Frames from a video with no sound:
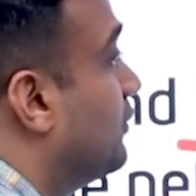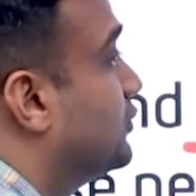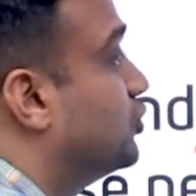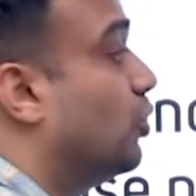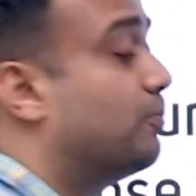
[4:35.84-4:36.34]
of
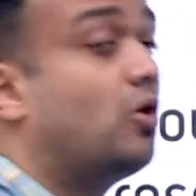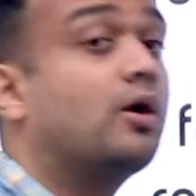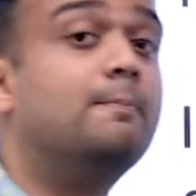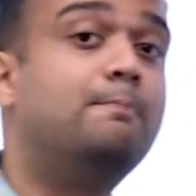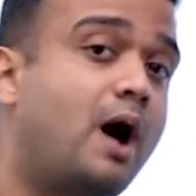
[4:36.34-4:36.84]
soap
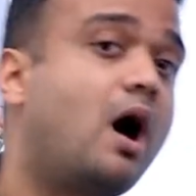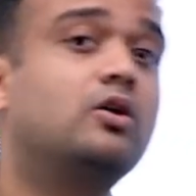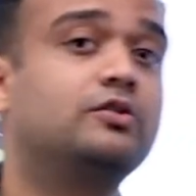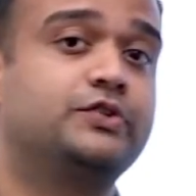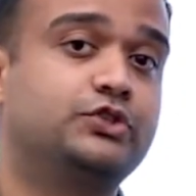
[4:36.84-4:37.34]
or a
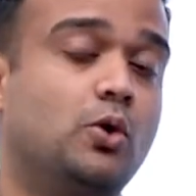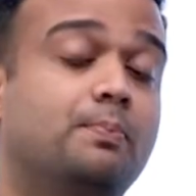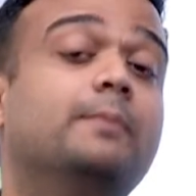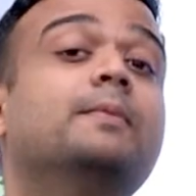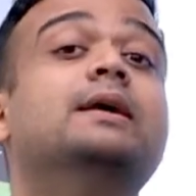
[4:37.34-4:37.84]
bar of soap.
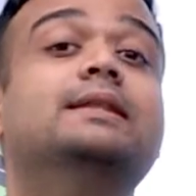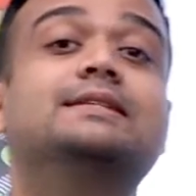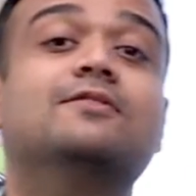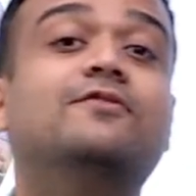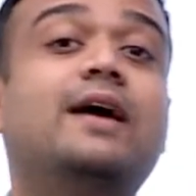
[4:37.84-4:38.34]
This
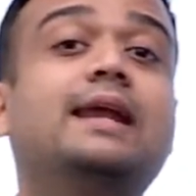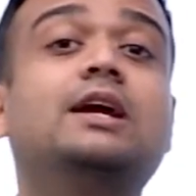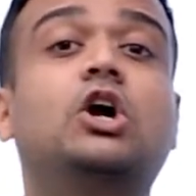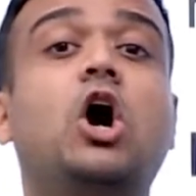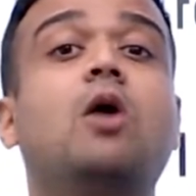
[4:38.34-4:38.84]
is a
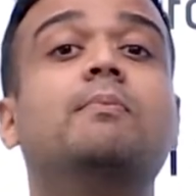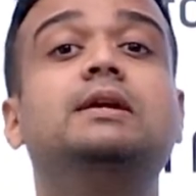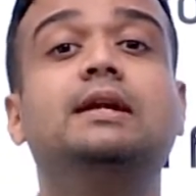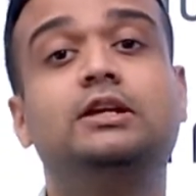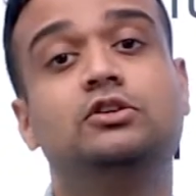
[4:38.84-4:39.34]
very
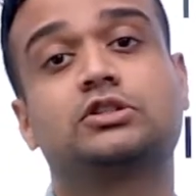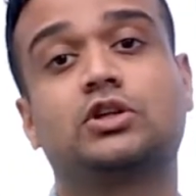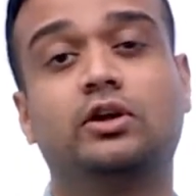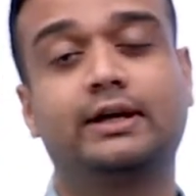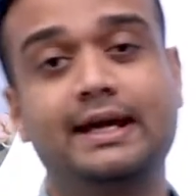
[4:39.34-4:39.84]
commonly used
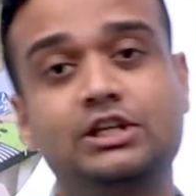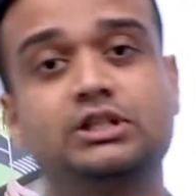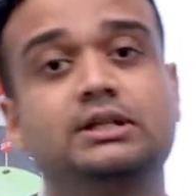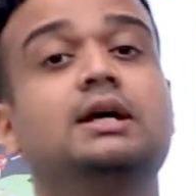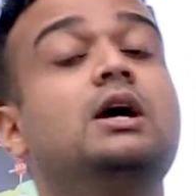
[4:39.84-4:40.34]

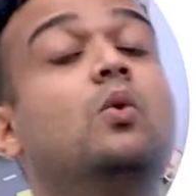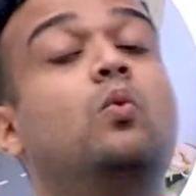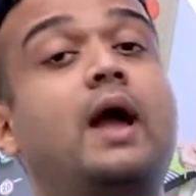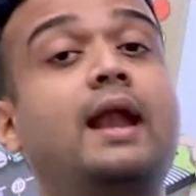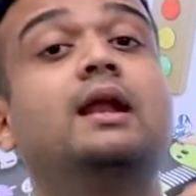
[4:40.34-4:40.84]
collocation
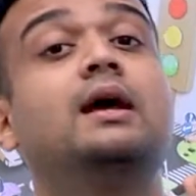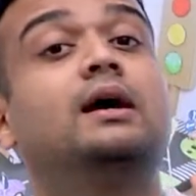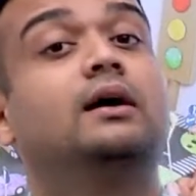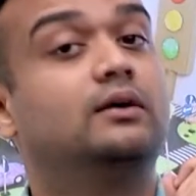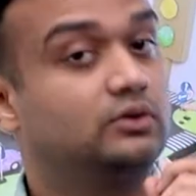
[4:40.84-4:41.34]

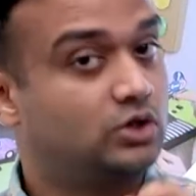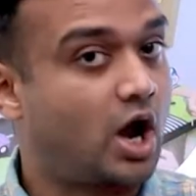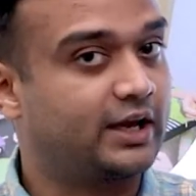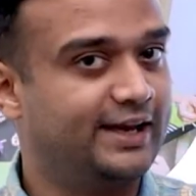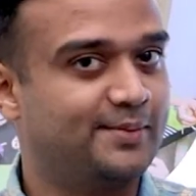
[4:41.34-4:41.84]
when
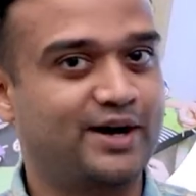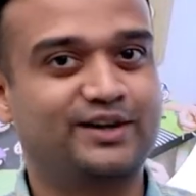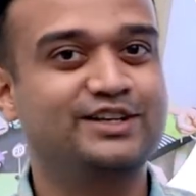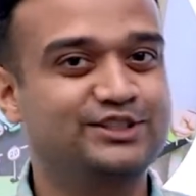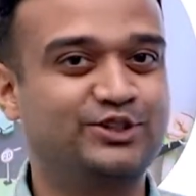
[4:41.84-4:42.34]
talking
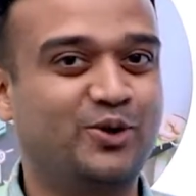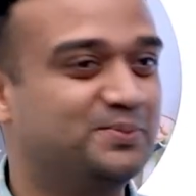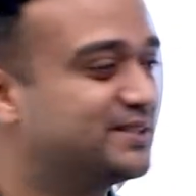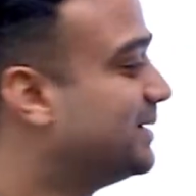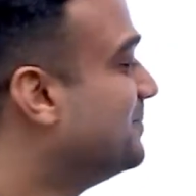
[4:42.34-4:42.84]
about
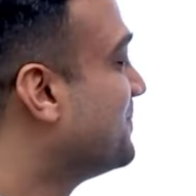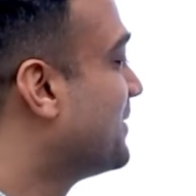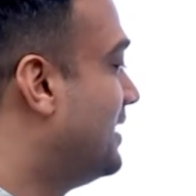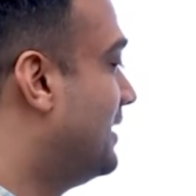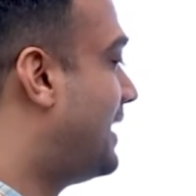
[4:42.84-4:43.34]
soaps.
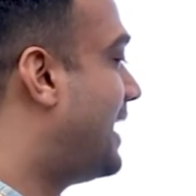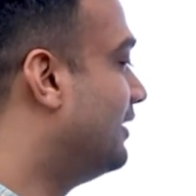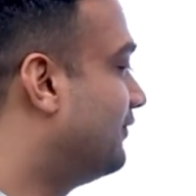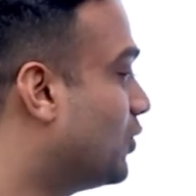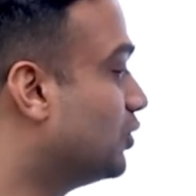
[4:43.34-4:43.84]
And
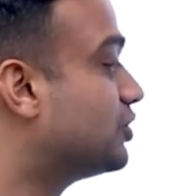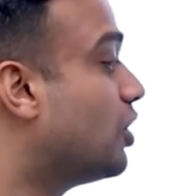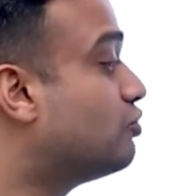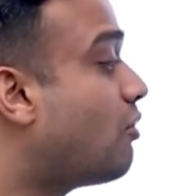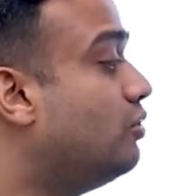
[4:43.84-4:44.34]
of course,
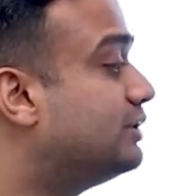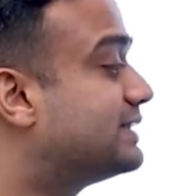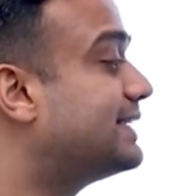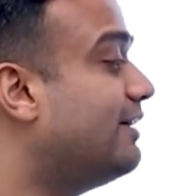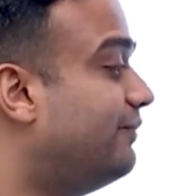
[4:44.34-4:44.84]
road
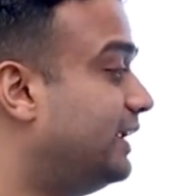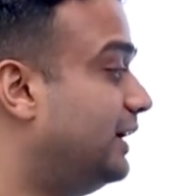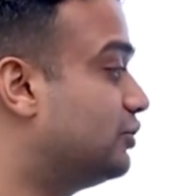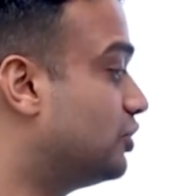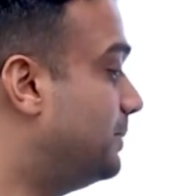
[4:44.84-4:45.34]

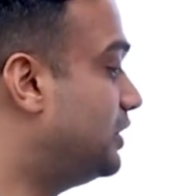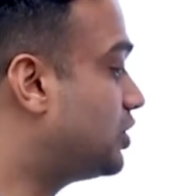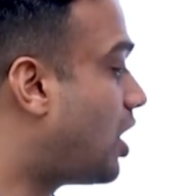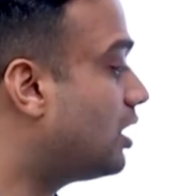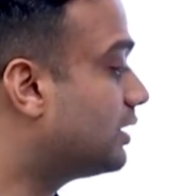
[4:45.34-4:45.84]
safety should be
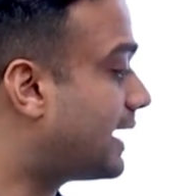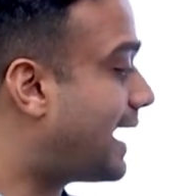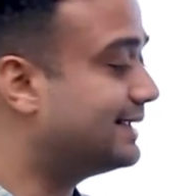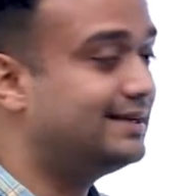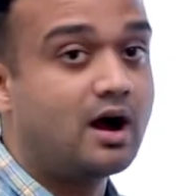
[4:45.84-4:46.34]
taught
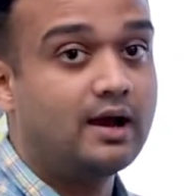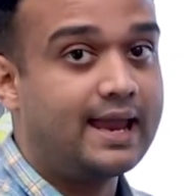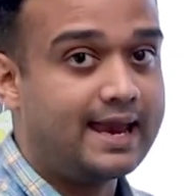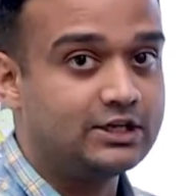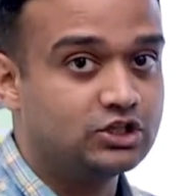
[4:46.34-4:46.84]
at a young
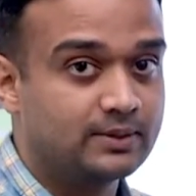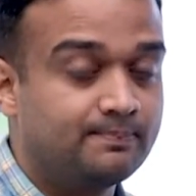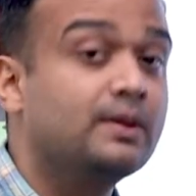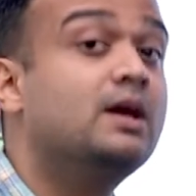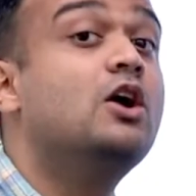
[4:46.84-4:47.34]
age.
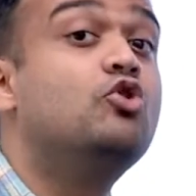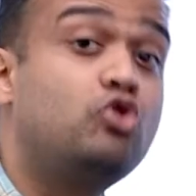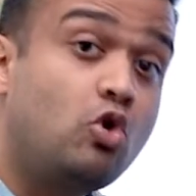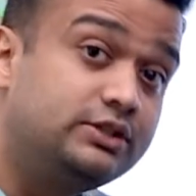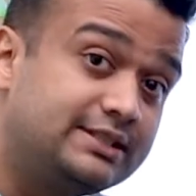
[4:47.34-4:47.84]

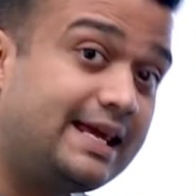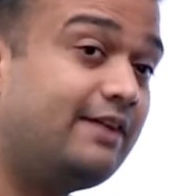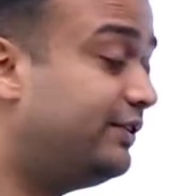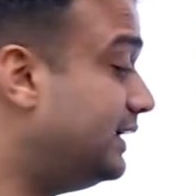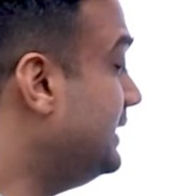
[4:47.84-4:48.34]
Road
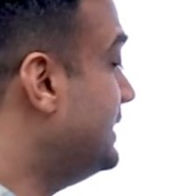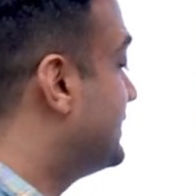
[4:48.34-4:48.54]
safety